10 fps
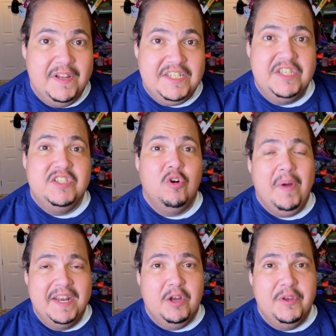Nation, this is
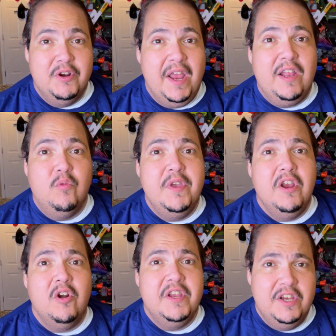Normatico here, and we
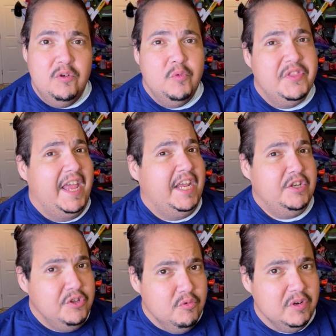are here with a
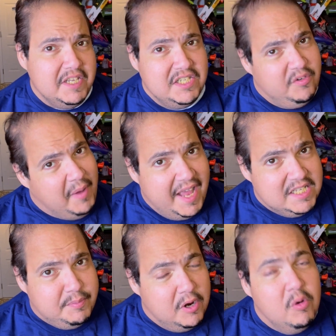new release from
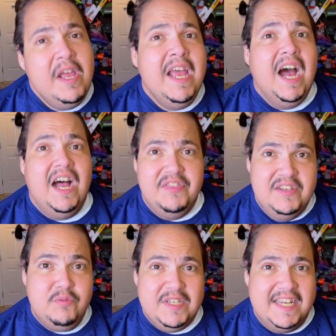Hasbro.
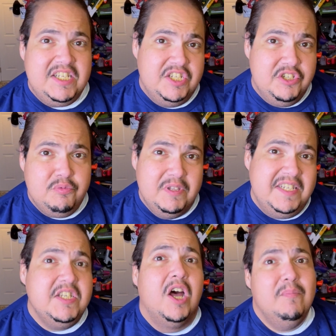This was actually just
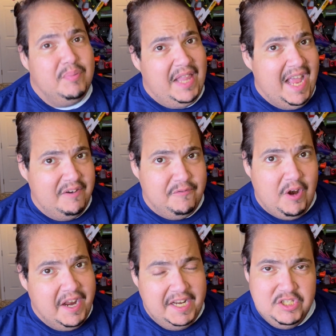released on Black
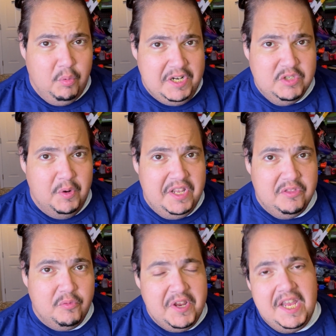Friday
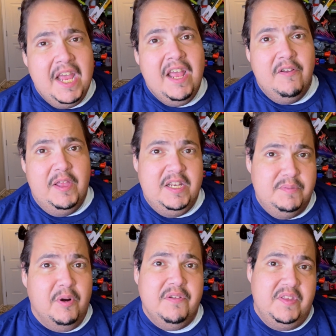2023. It
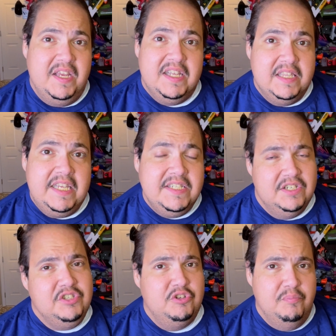is part of the Elite
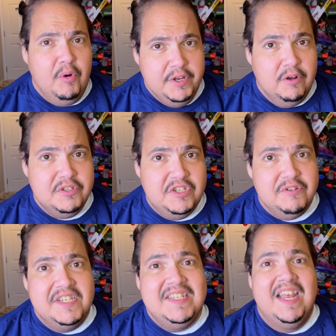2.0 series,